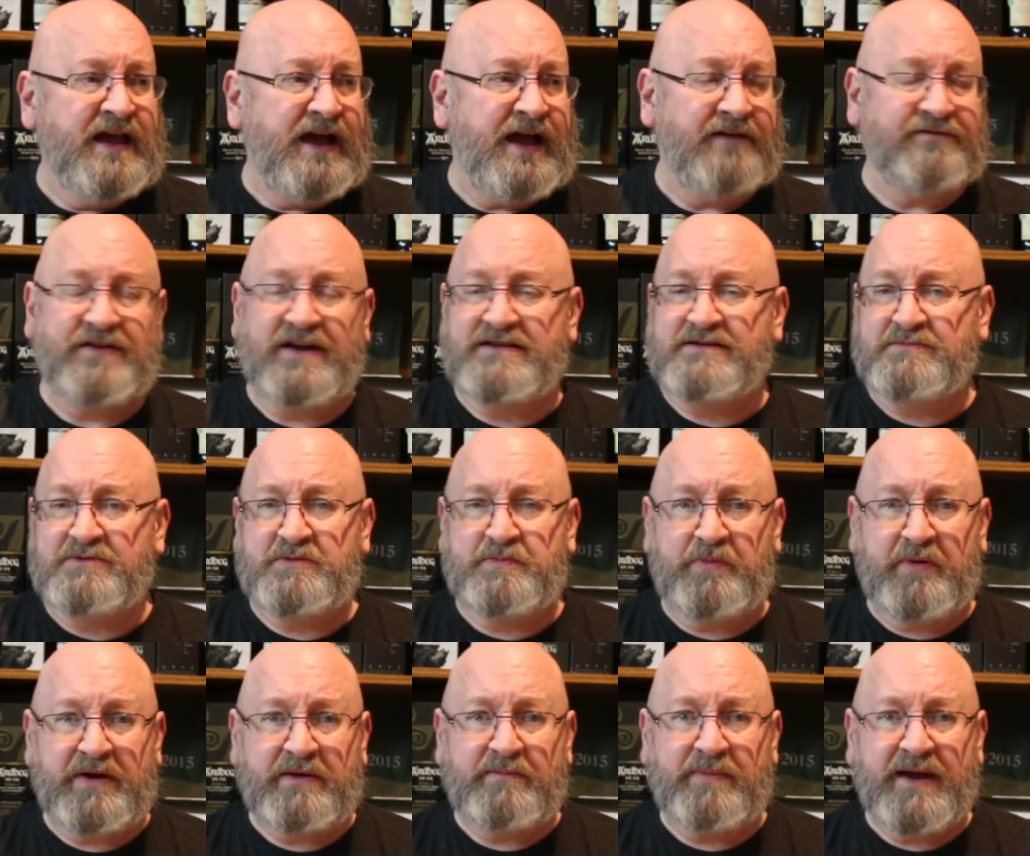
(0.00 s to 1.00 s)
I've got some
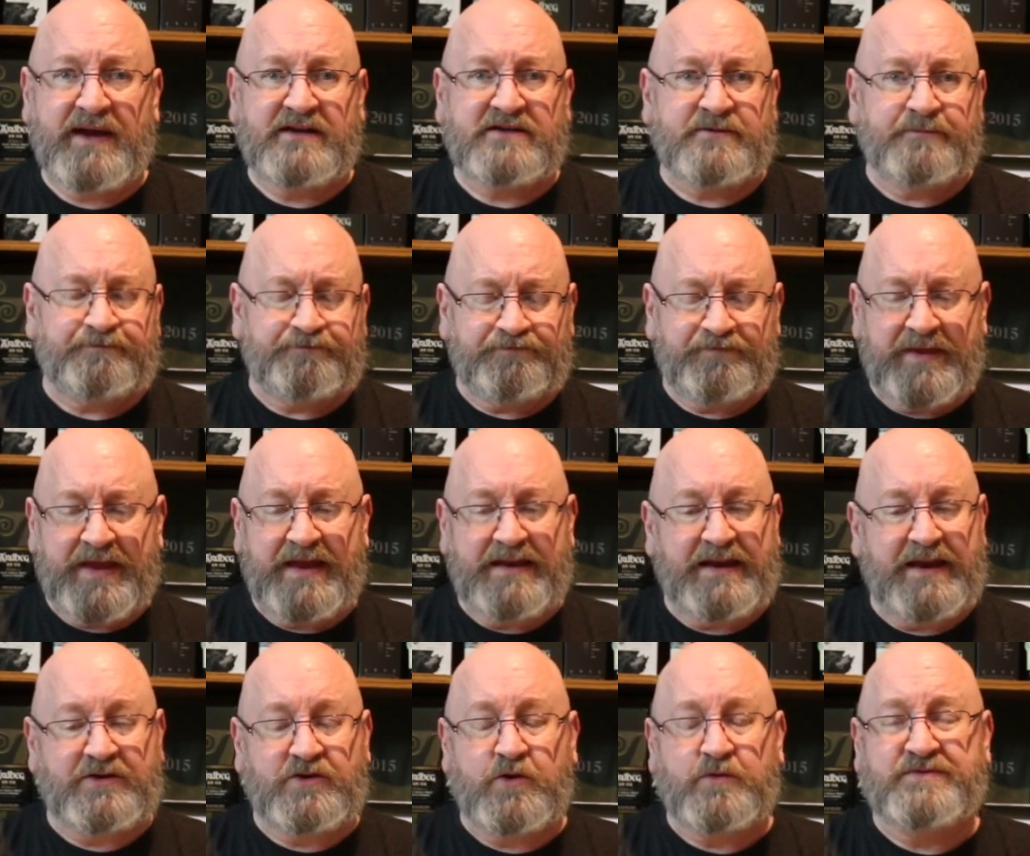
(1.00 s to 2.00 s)
Springbanks,
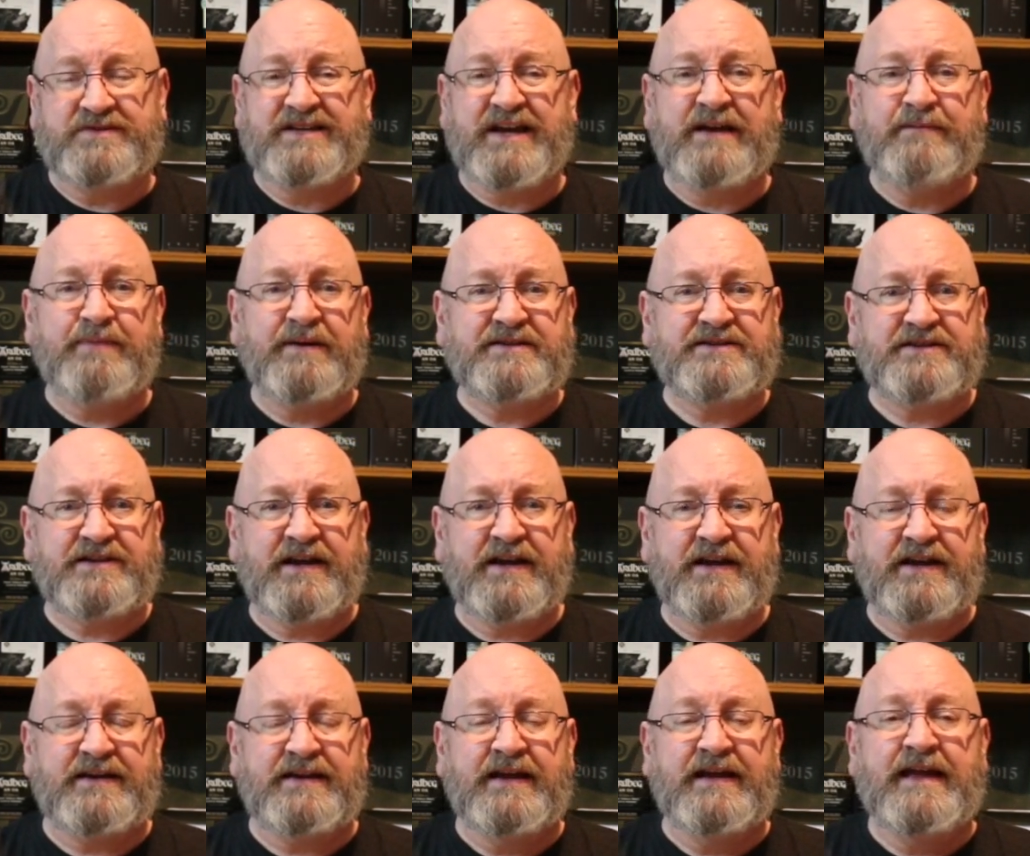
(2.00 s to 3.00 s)
and do them side by
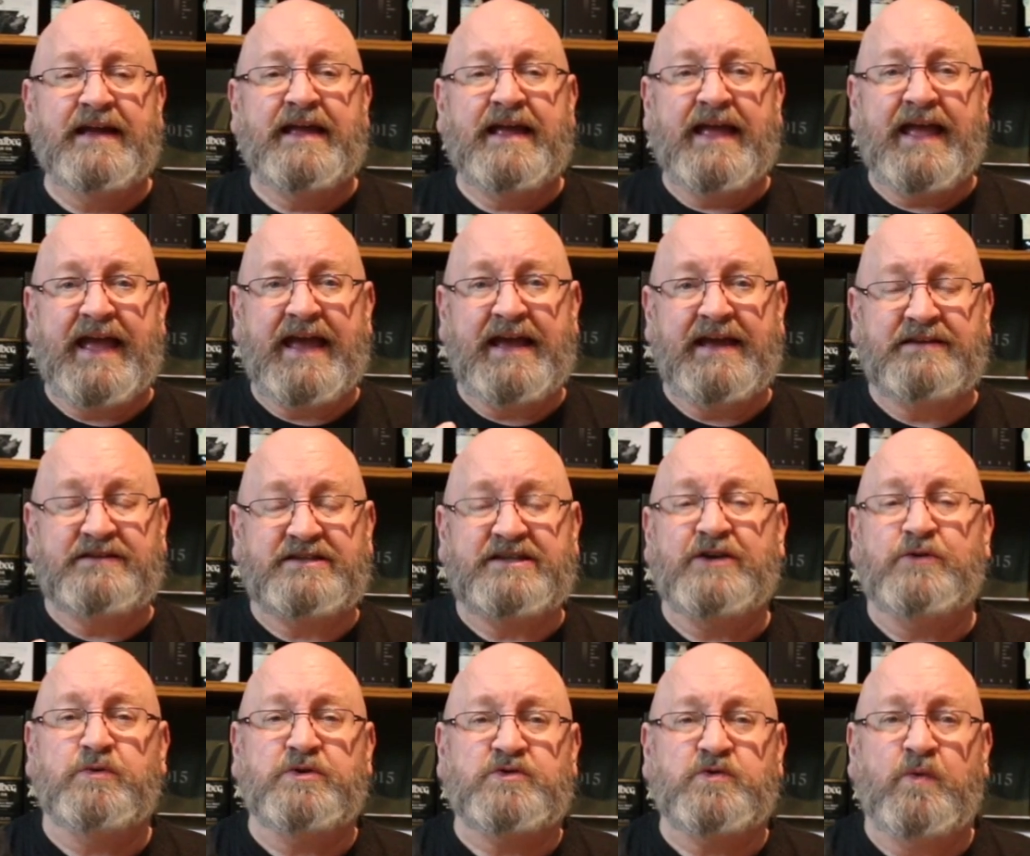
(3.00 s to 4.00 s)
side and
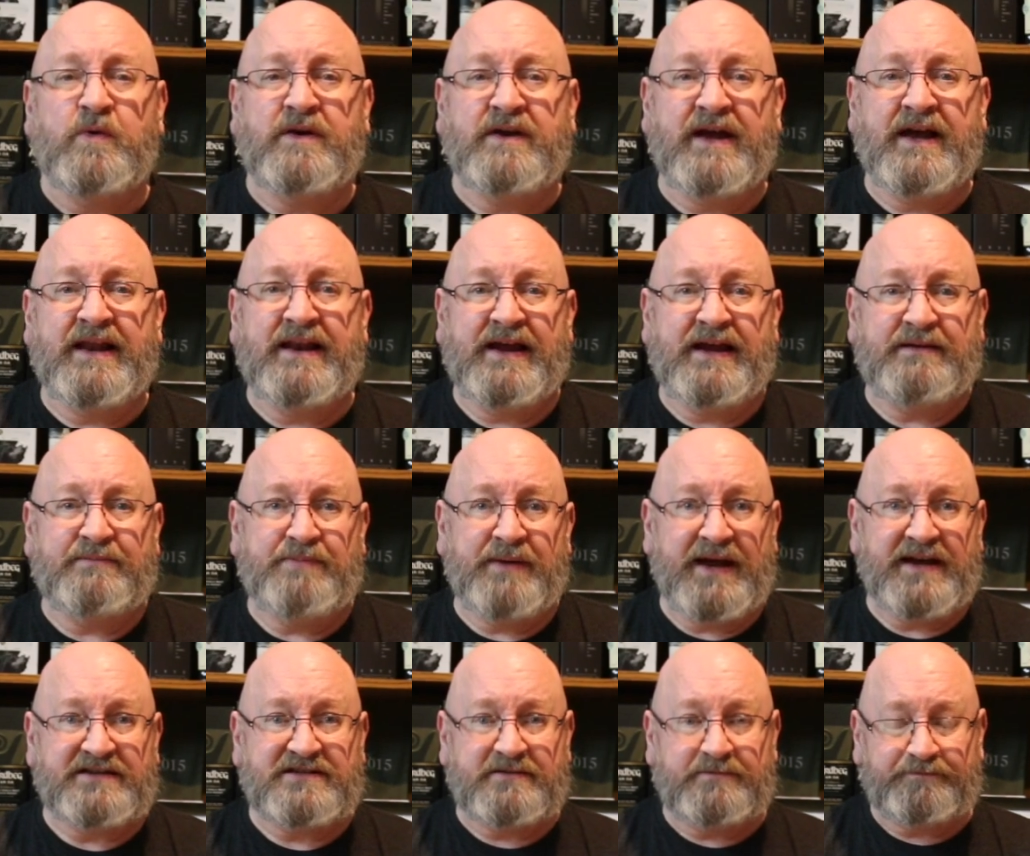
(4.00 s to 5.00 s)
see which one I like
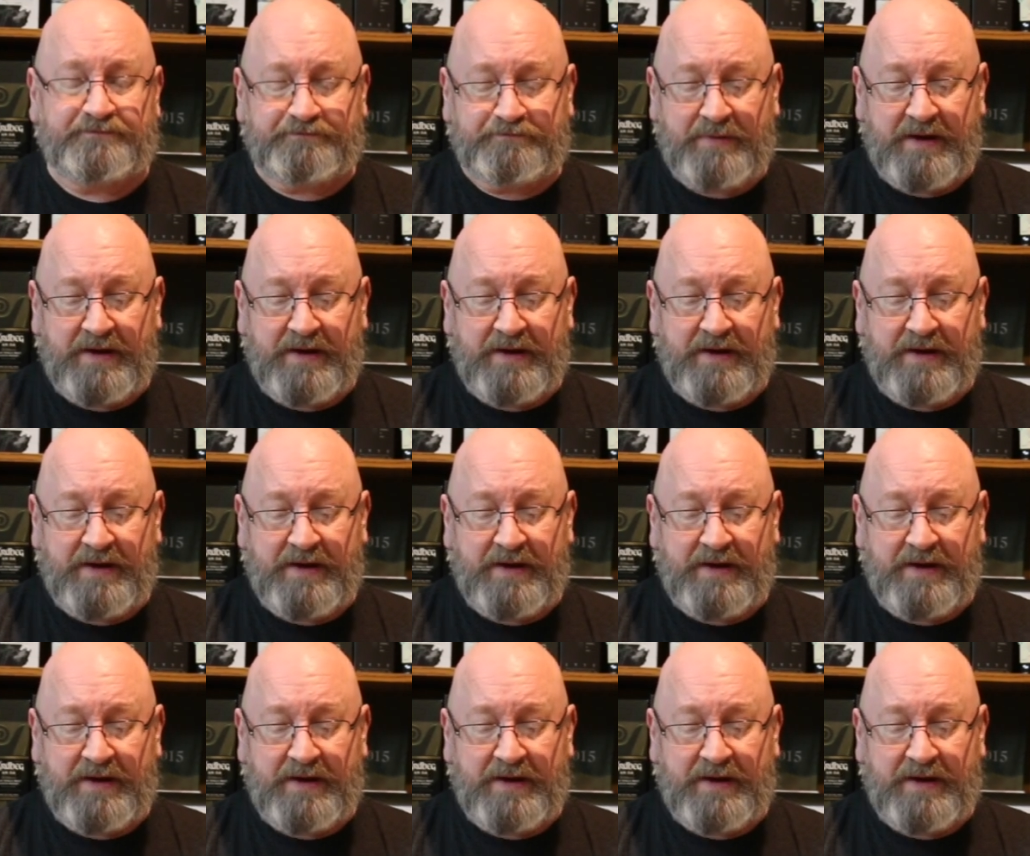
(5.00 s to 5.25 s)
best.